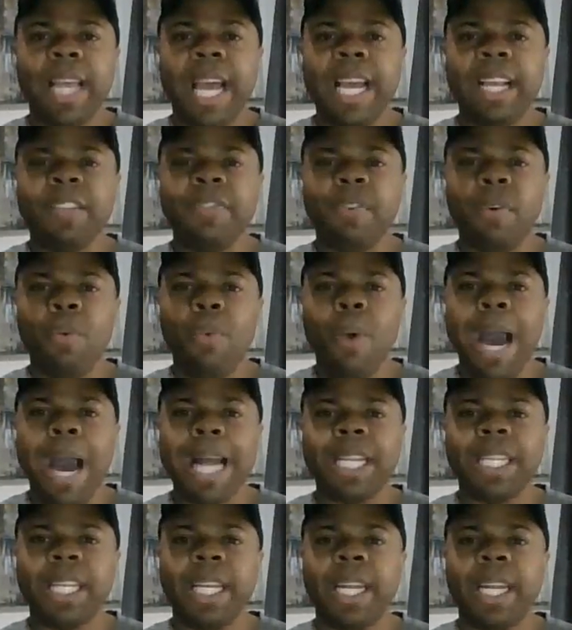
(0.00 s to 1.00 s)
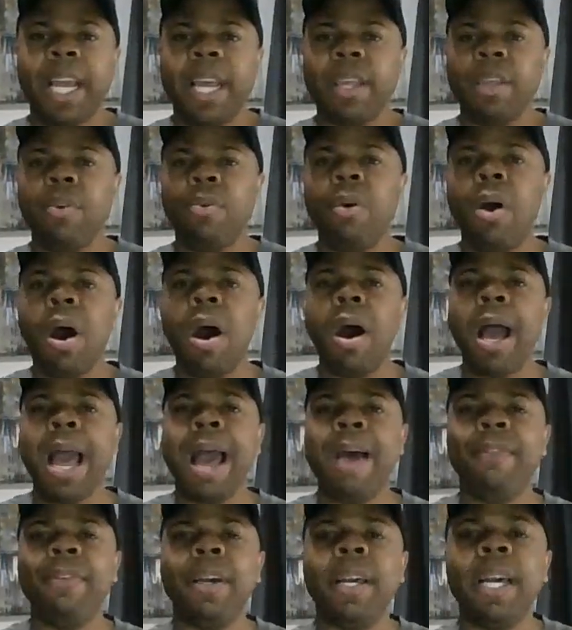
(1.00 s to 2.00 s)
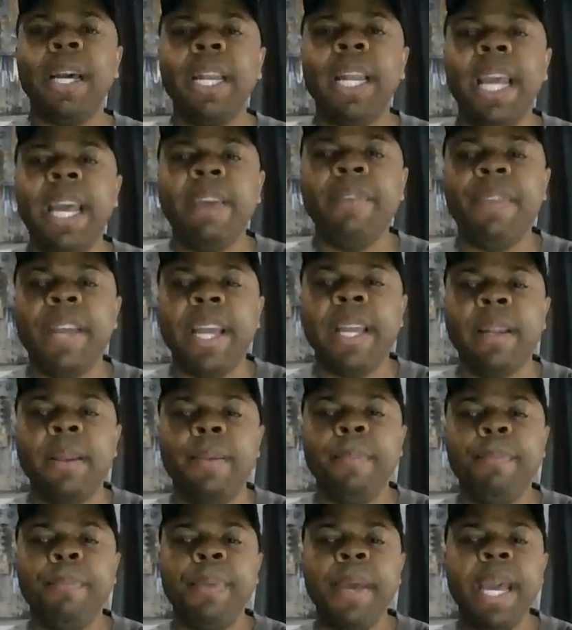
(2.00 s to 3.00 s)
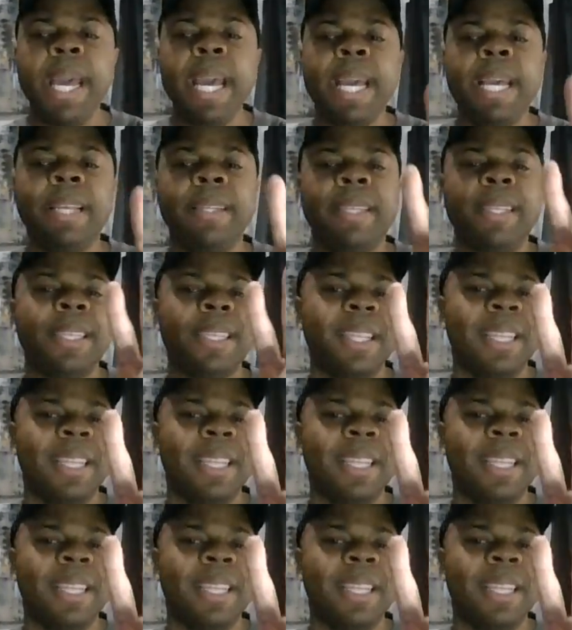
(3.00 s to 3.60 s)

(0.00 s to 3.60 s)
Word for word: Thanks for watching and you all have a good evening. Peace.